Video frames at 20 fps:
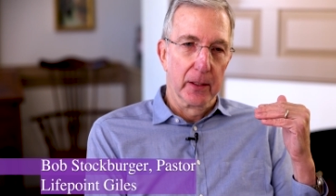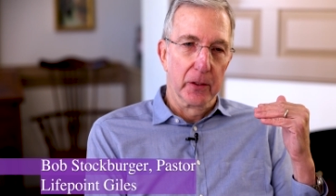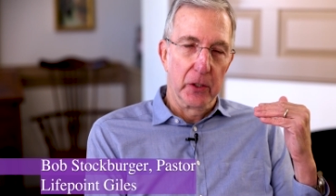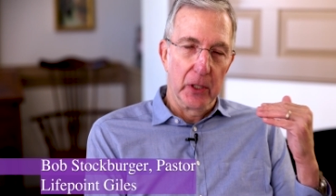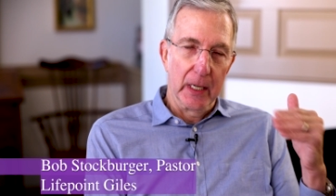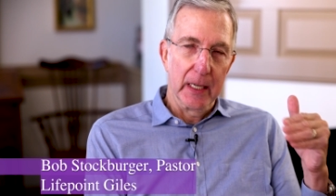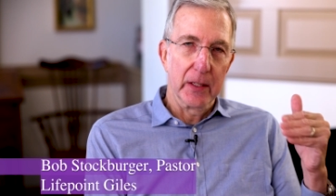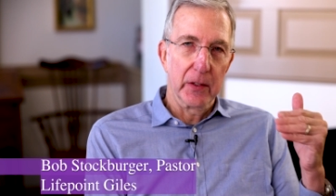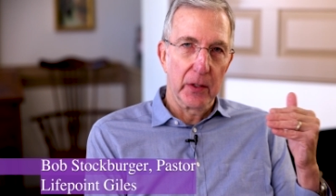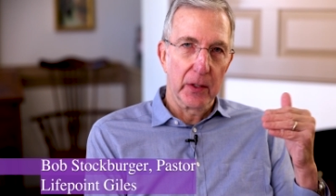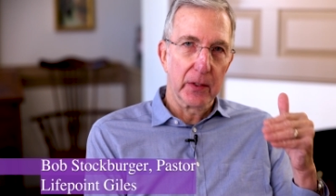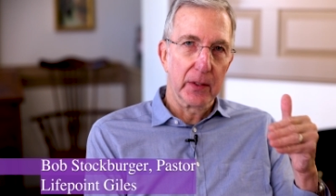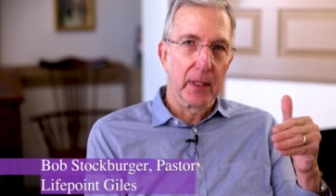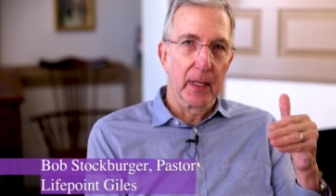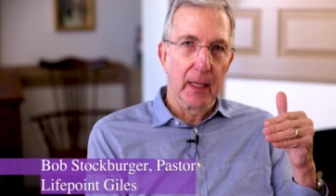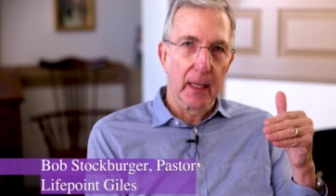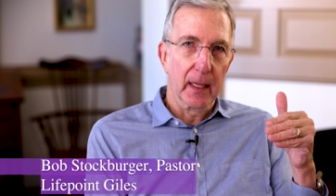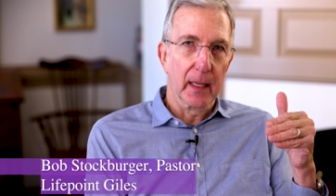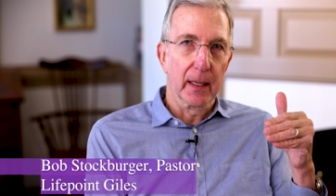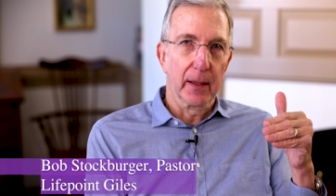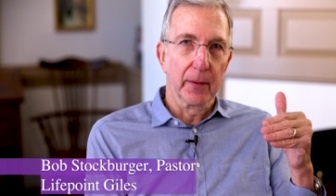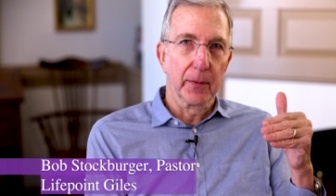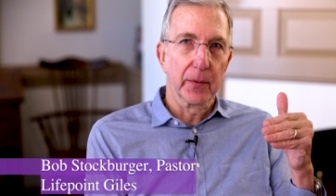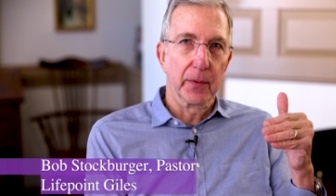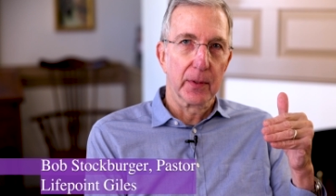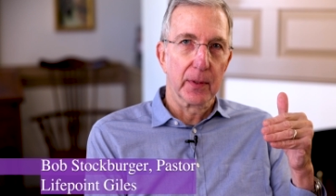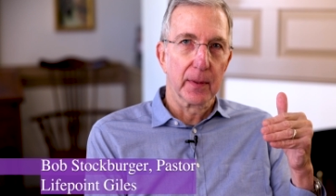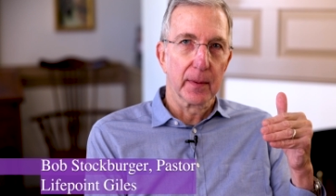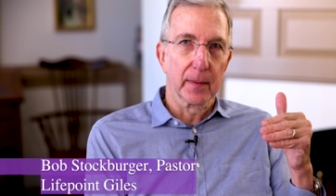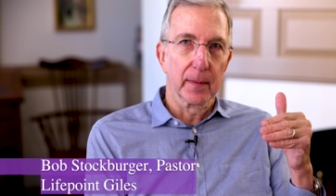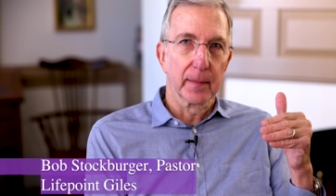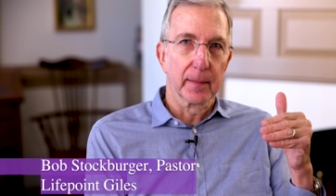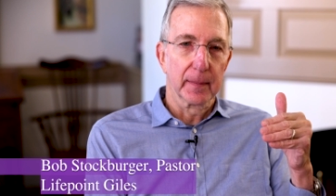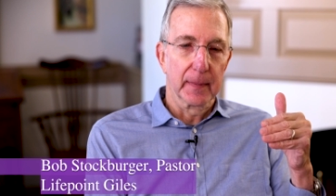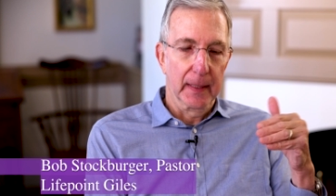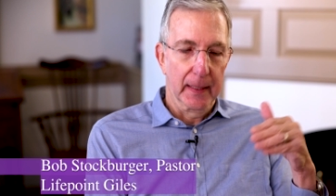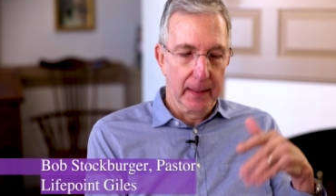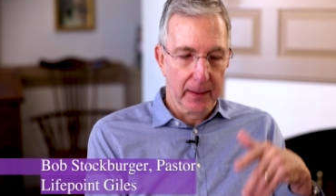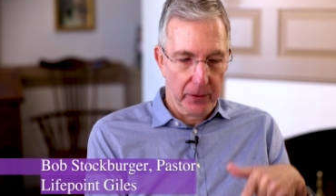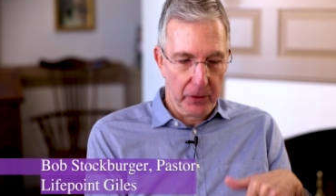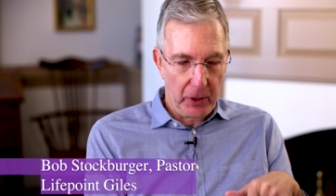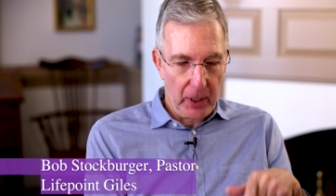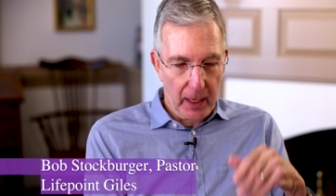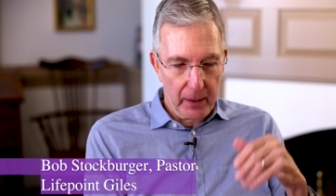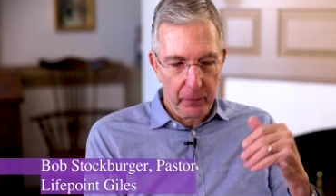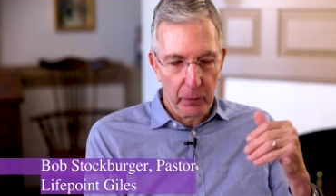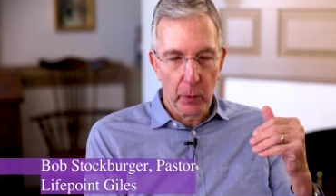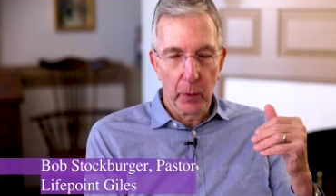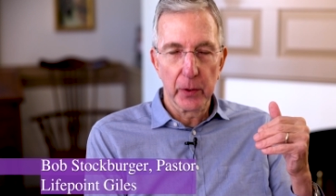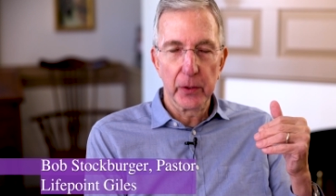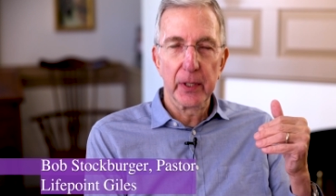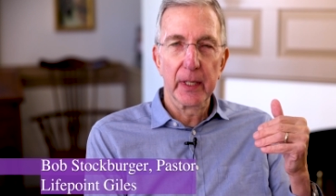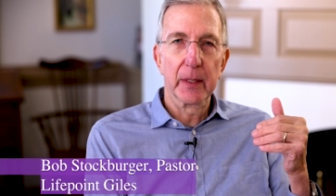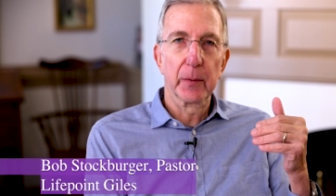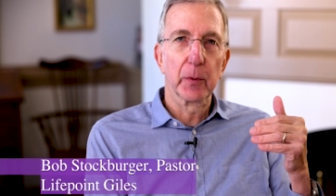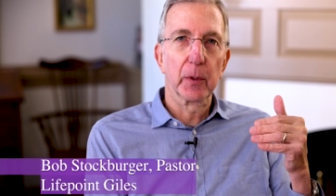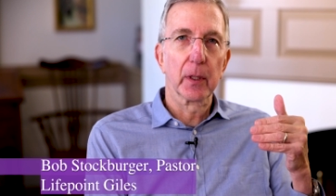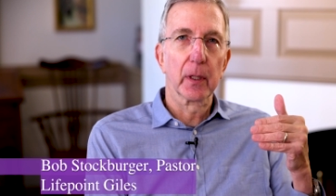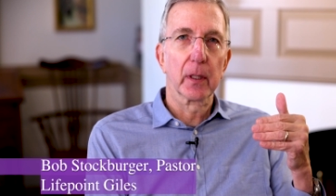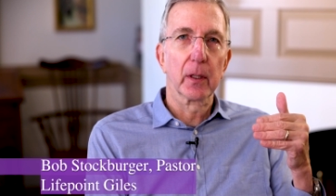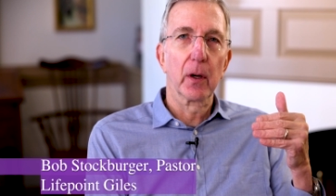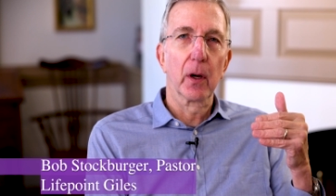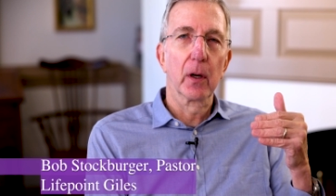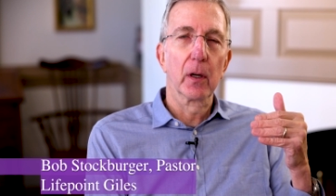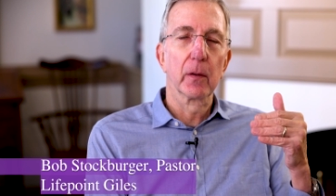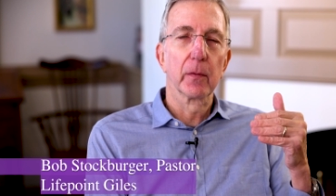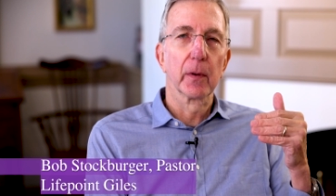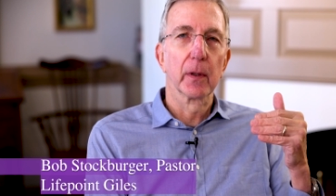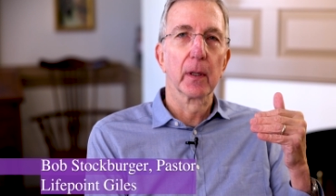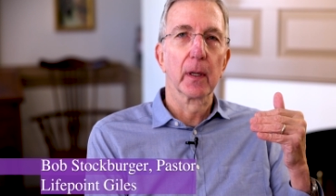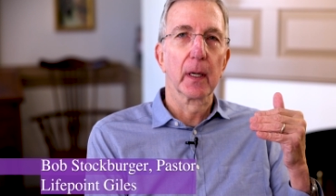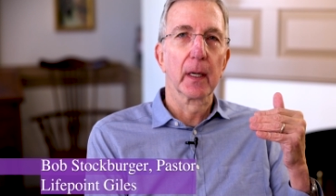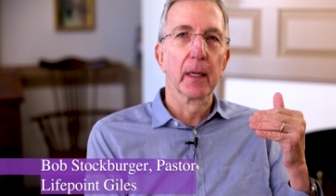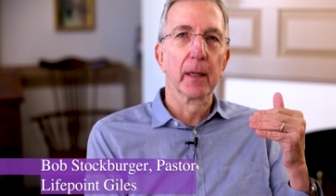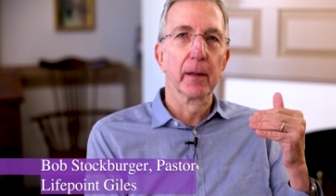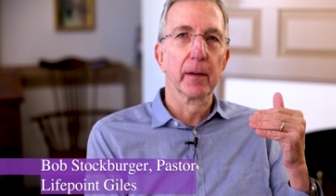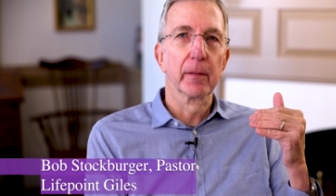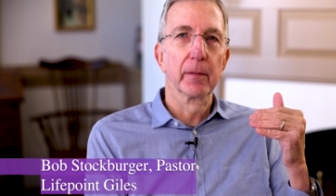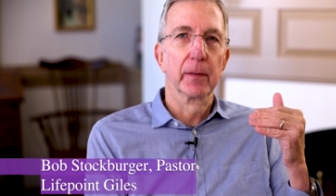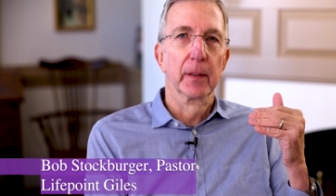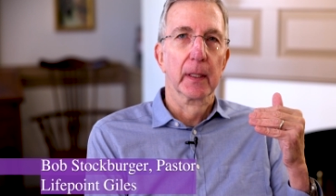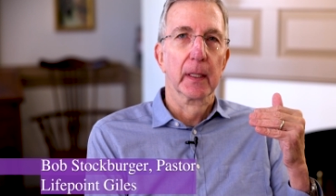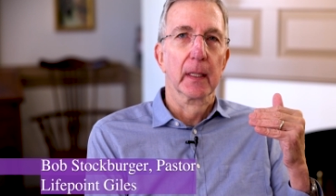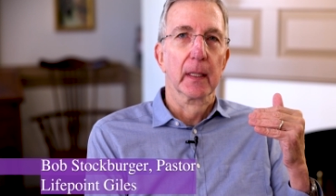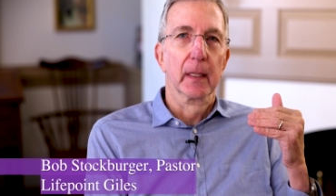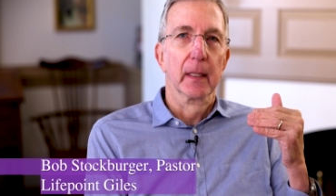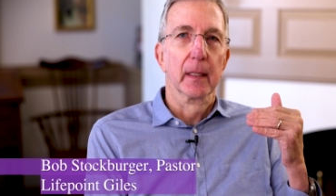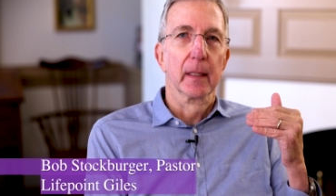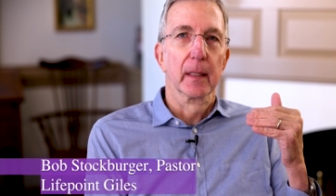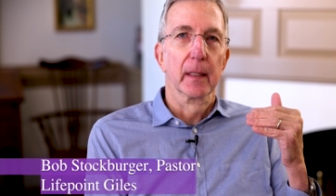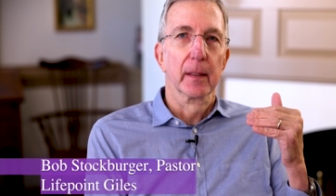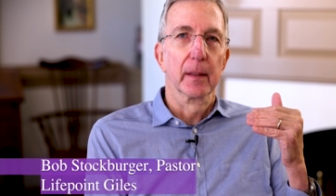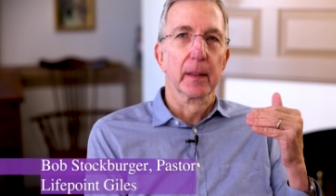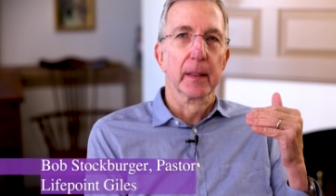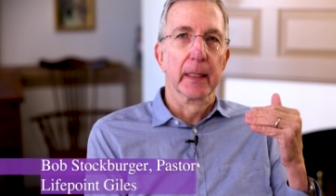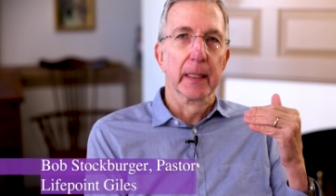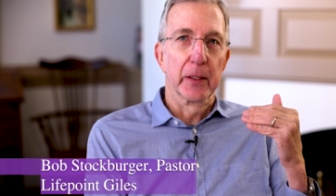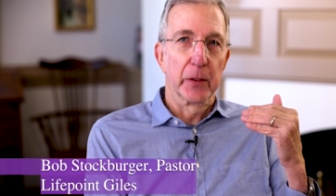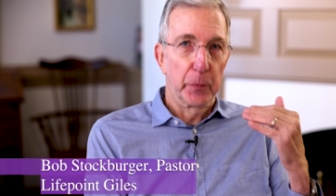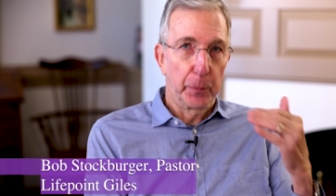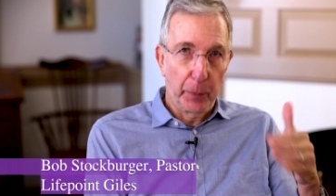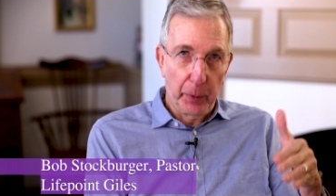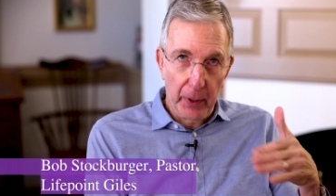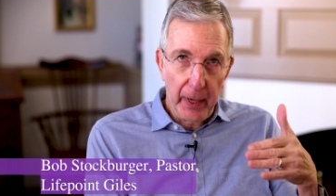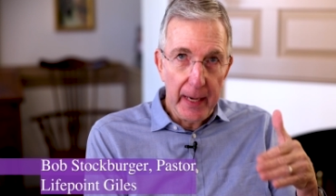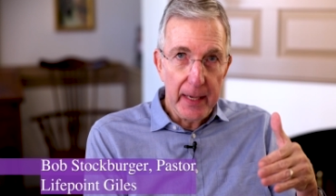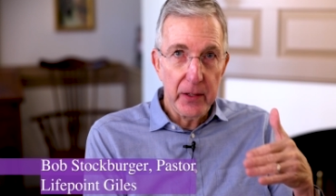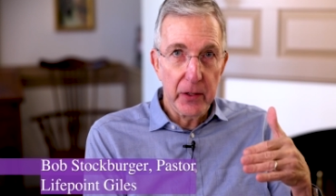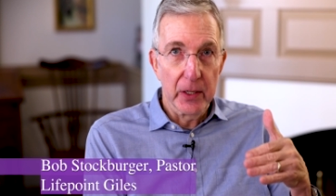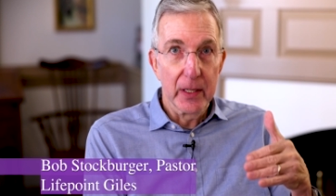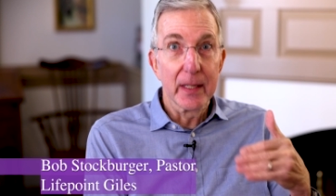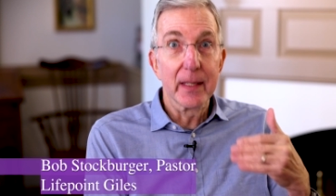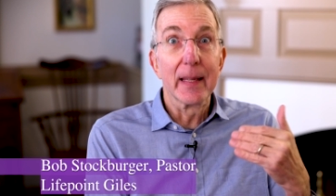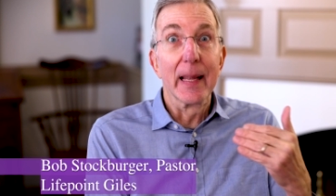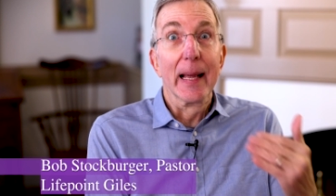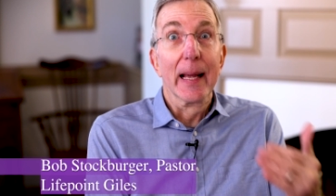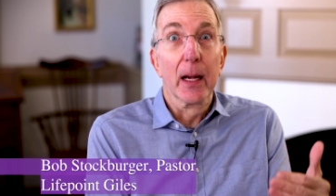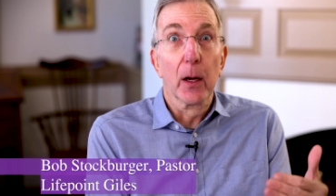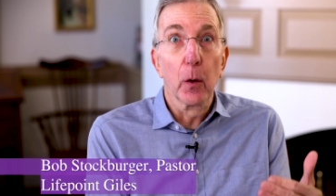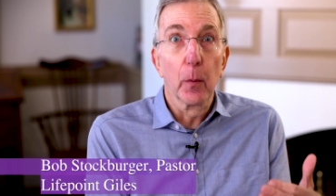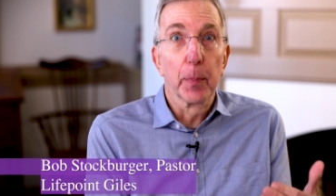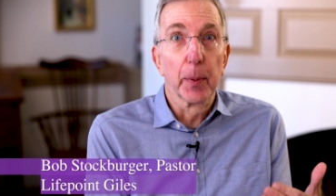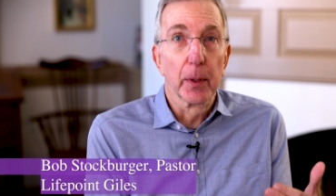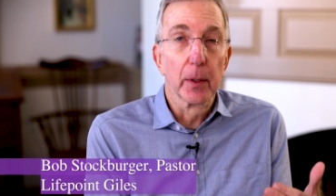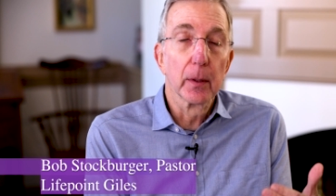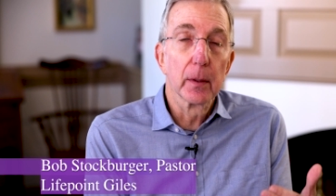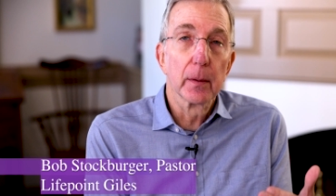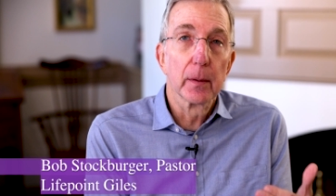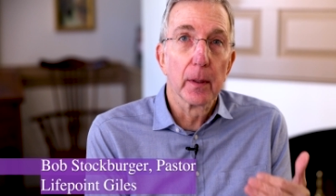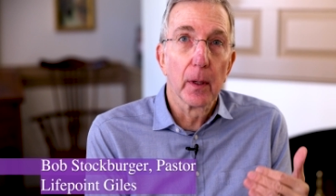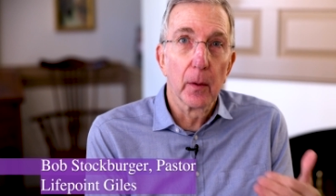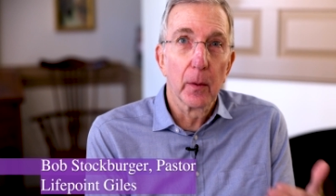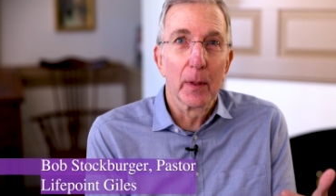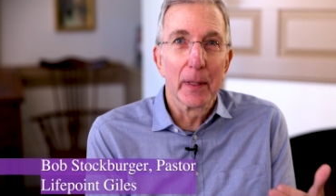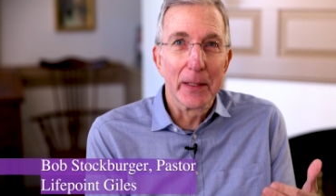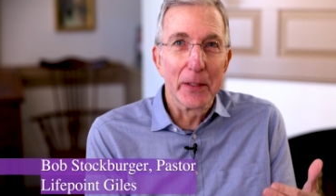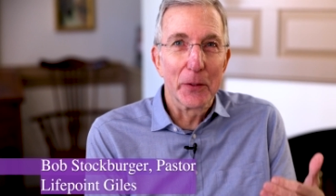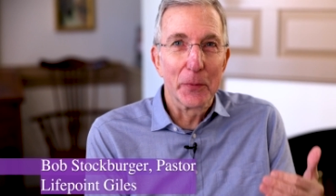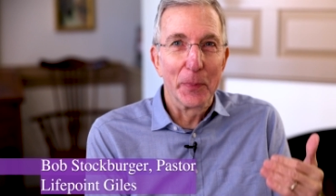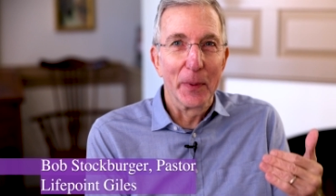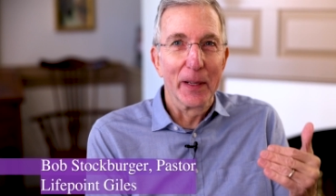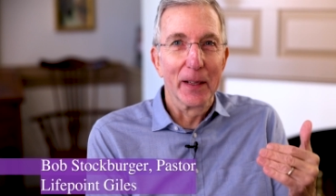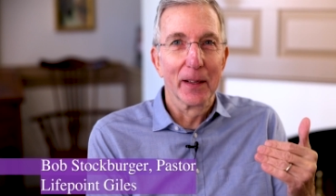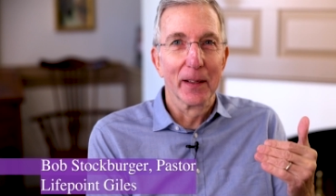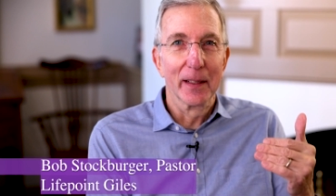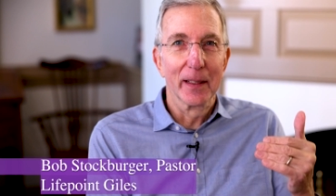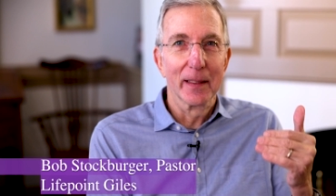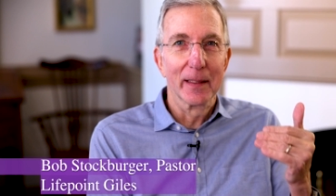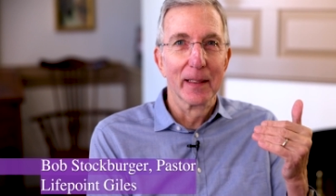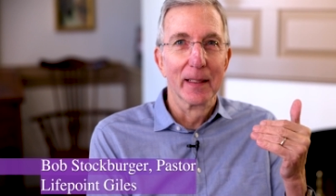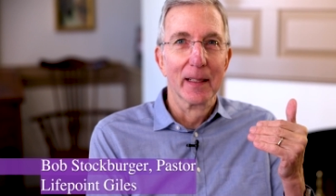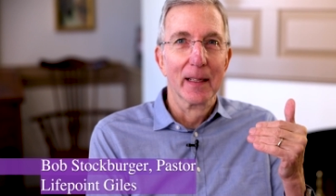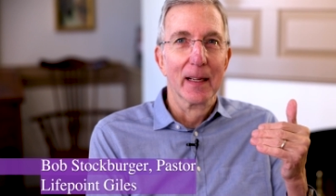Jesus gives in John 14, we're going to go over, of his presence, the Helper, the Holy Spirit,